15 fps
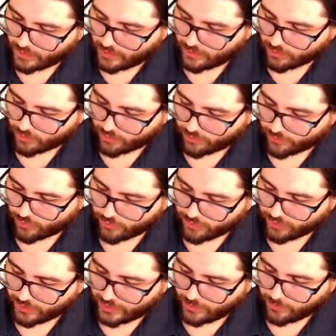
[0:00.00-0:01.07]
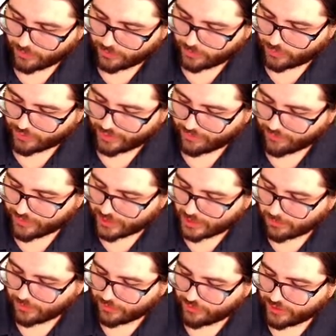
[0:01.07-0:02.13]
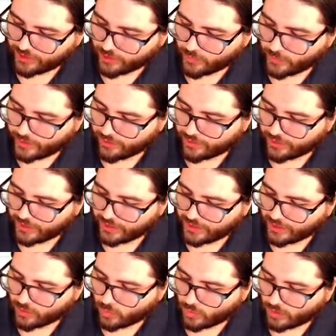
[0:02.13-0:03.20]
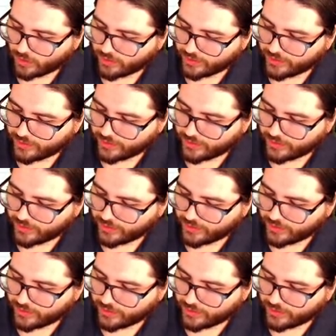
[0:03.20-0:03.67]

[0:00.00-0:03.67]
So the first thing I would do is every time I see a greater than inequality,